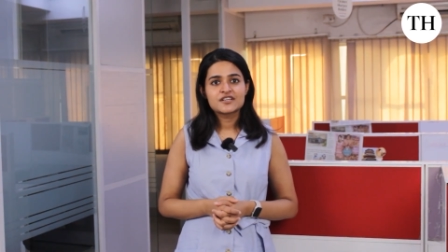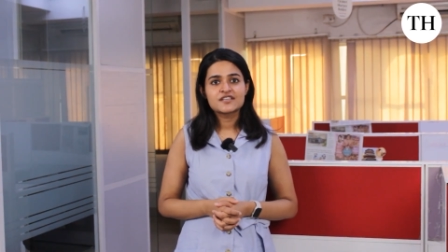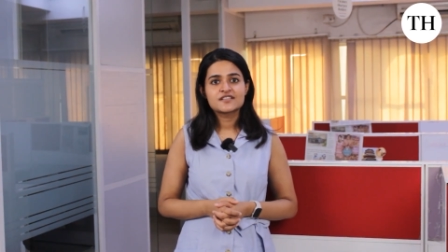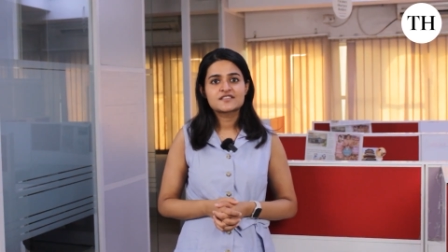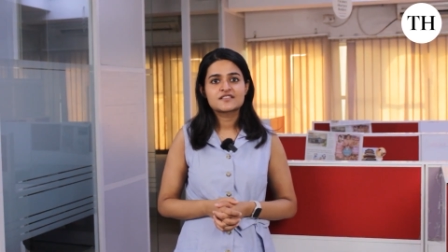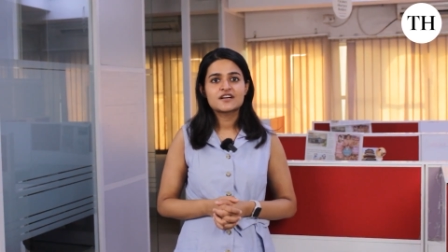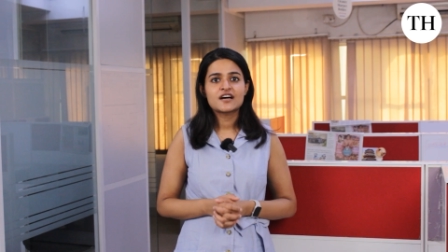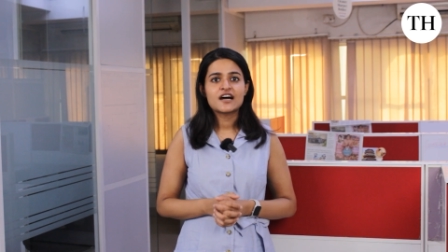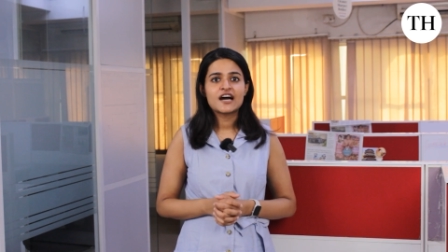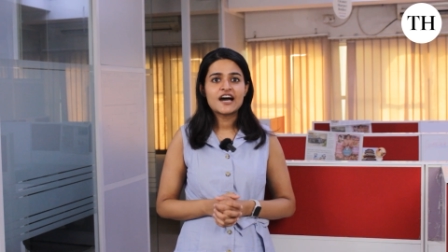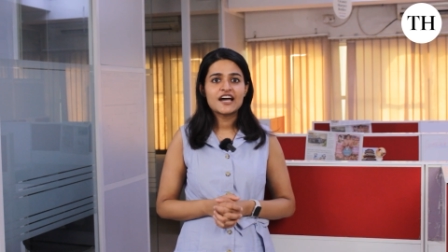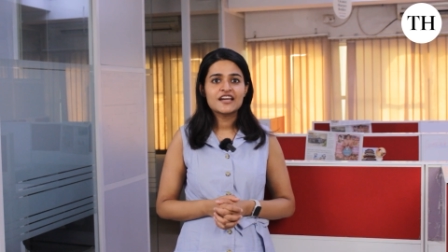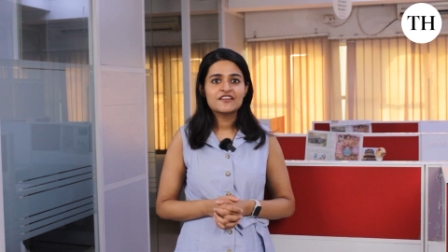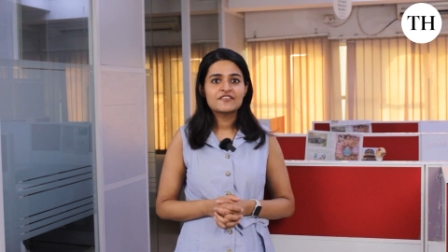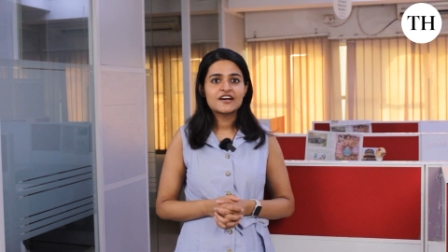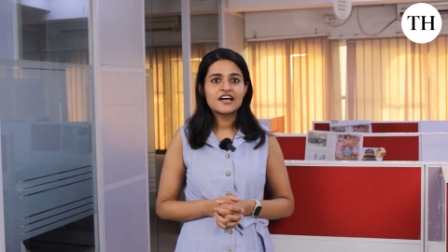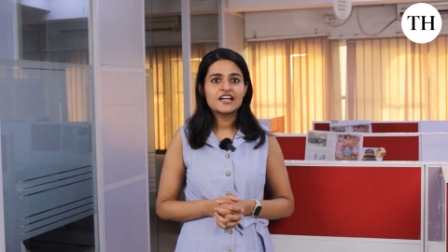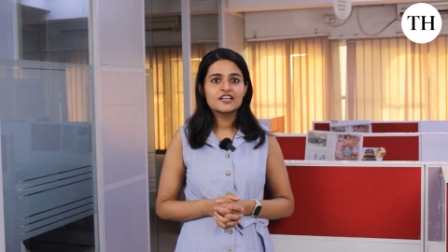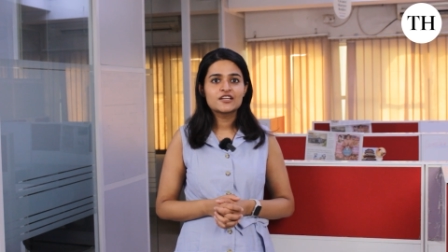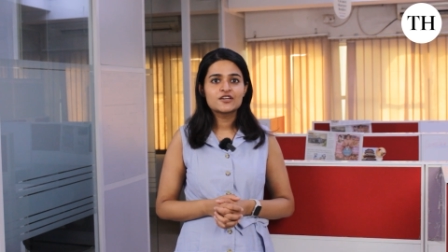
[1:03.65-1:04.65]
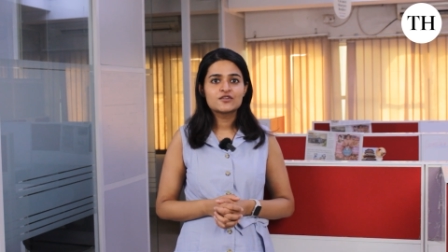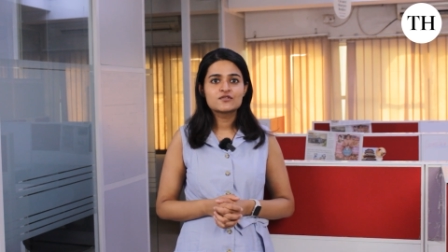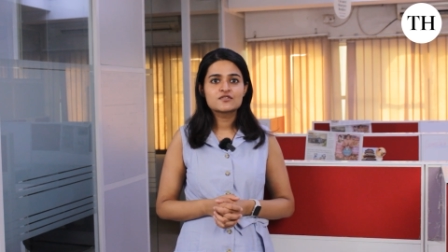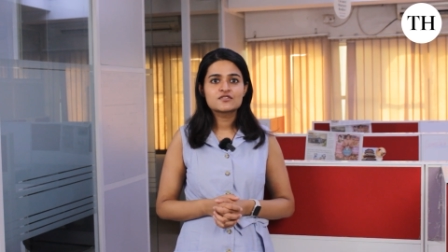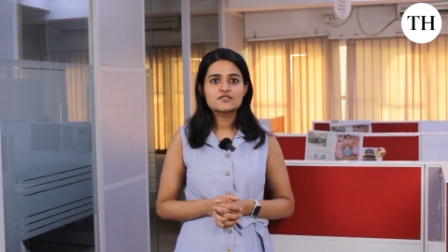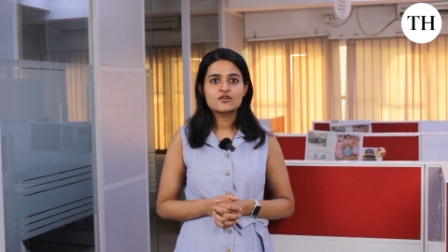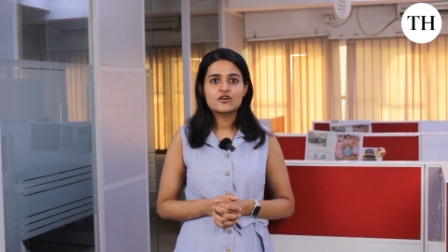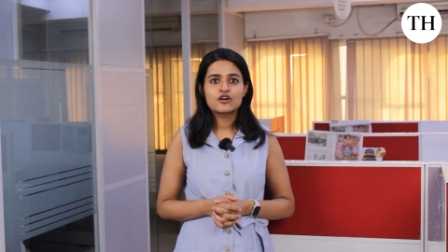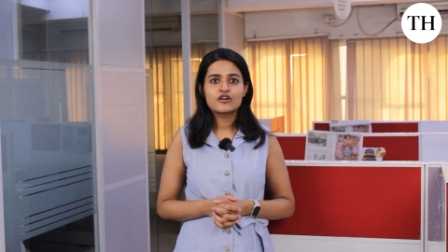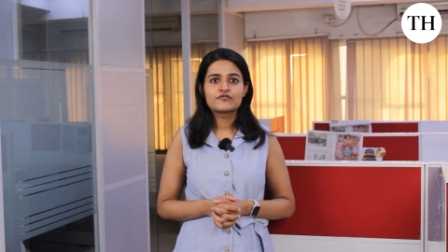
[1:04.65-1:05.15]
is the high
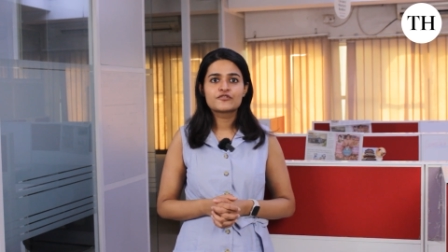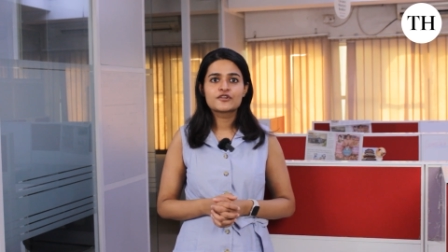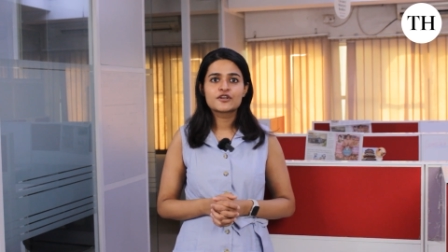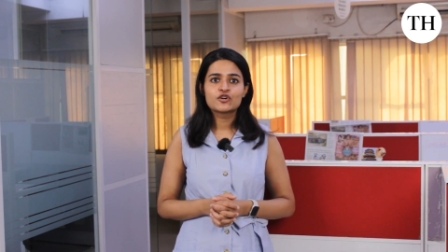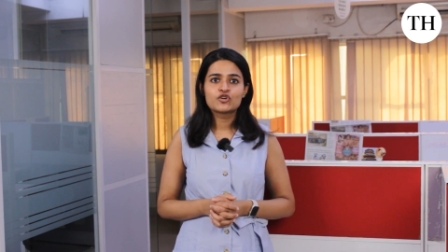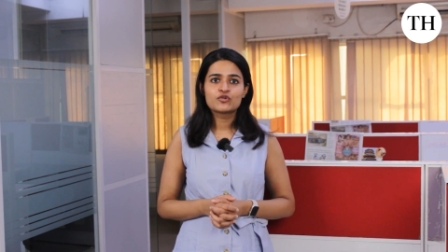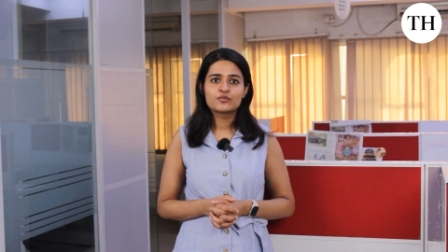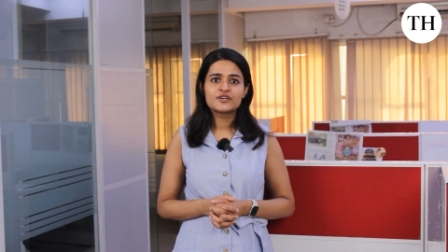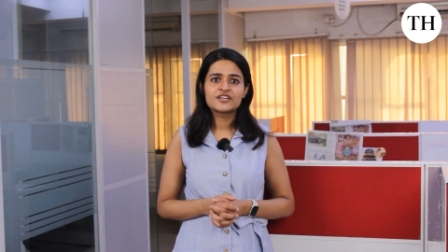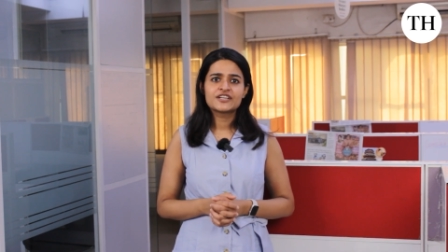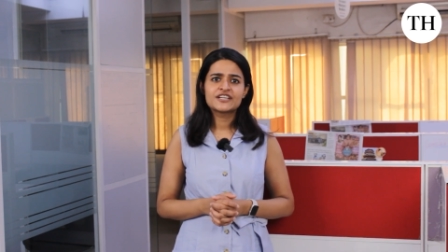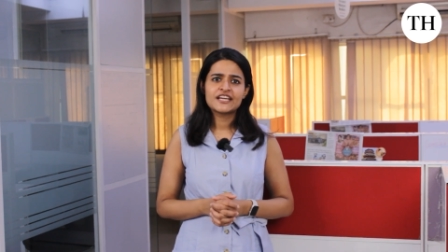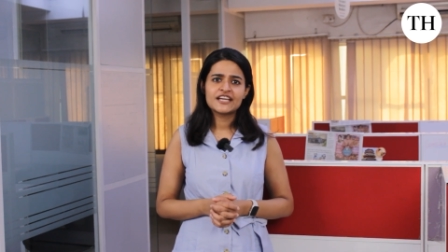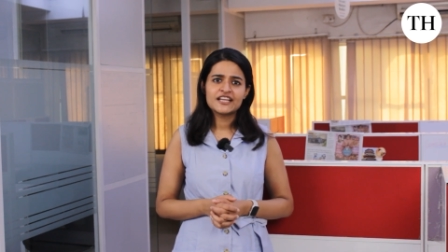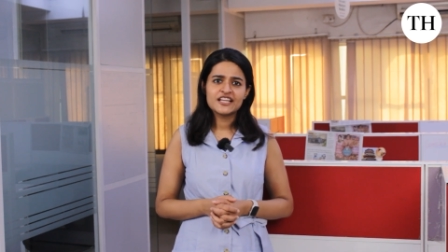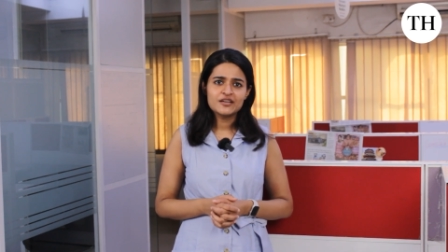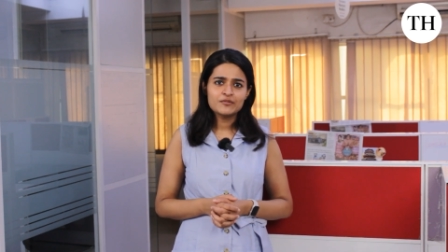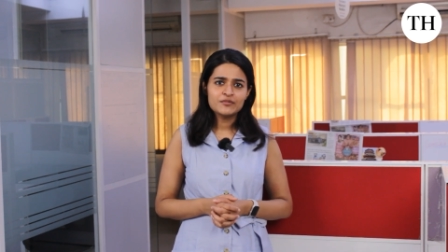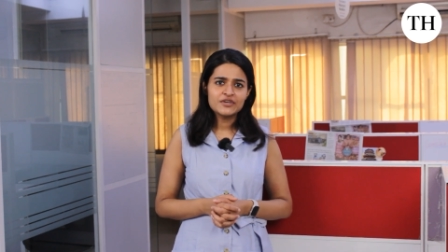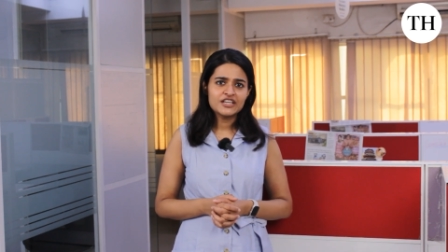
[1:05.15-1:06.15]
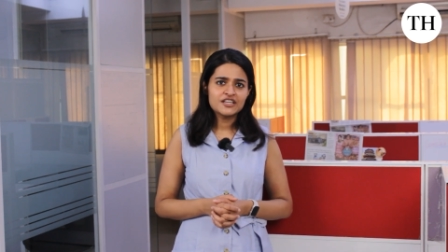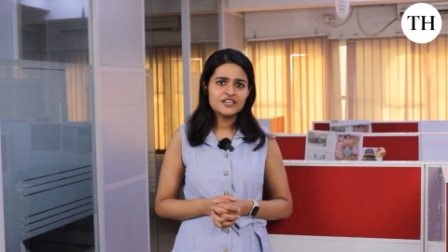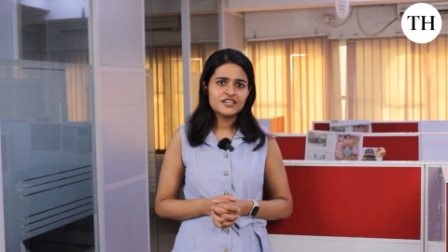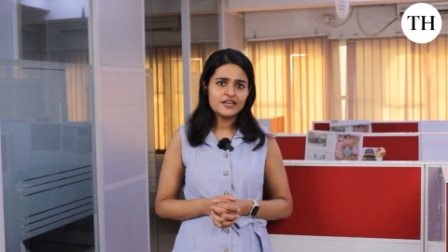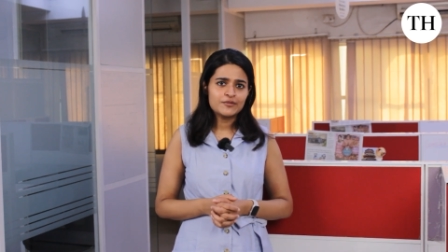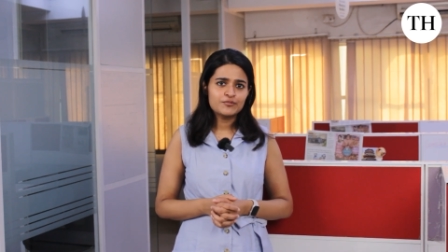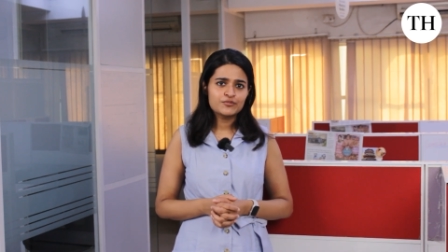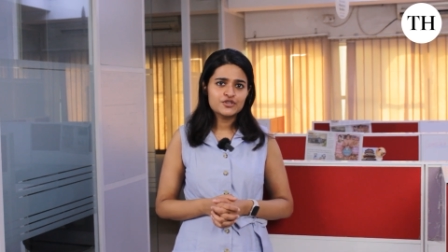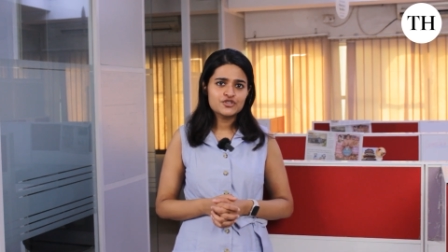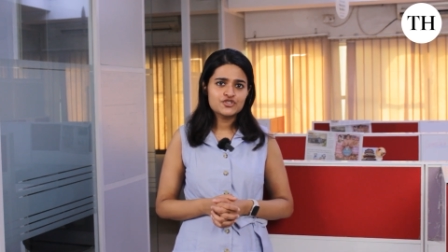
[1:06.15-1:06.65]
values of global daily mean
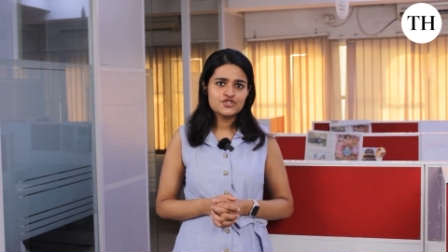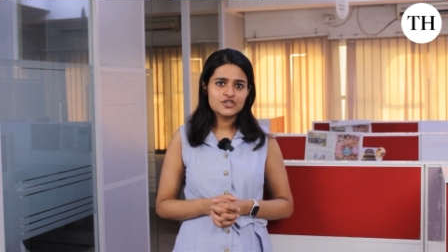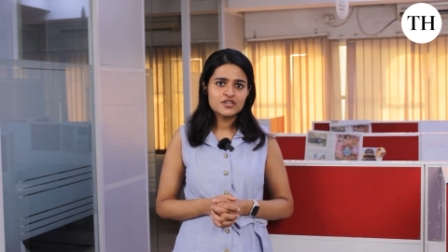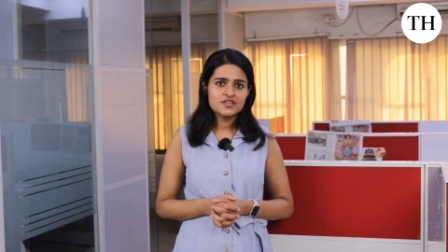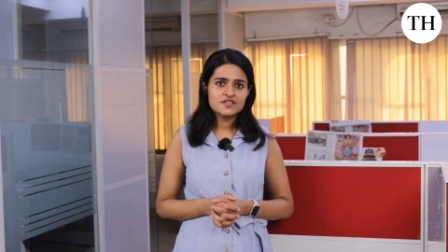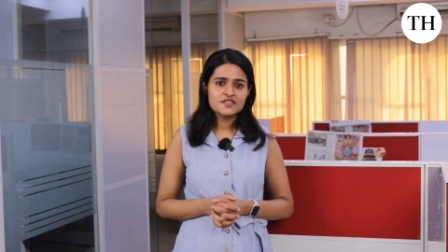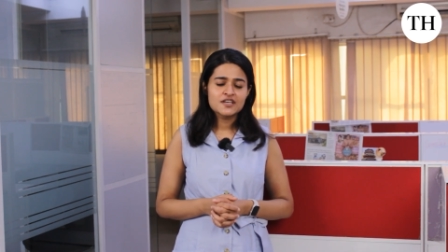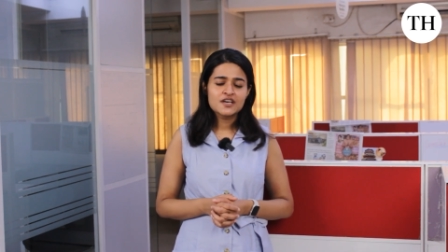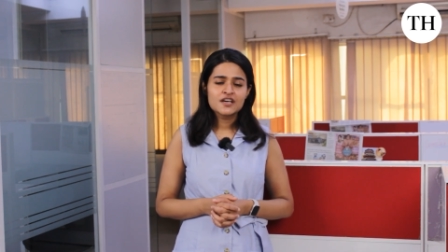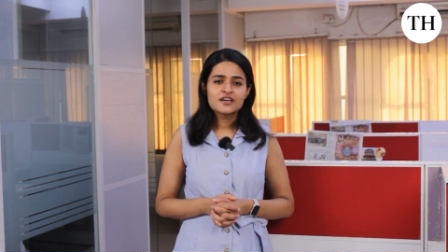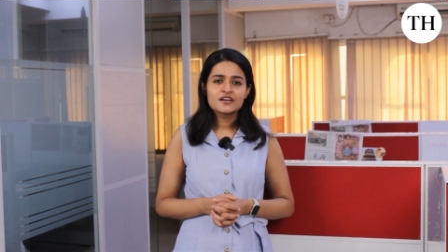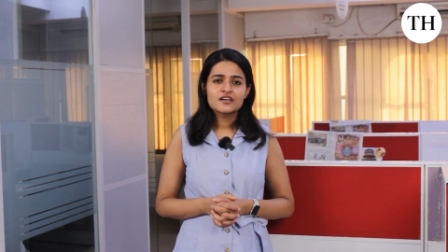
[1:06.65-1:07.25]
temperatures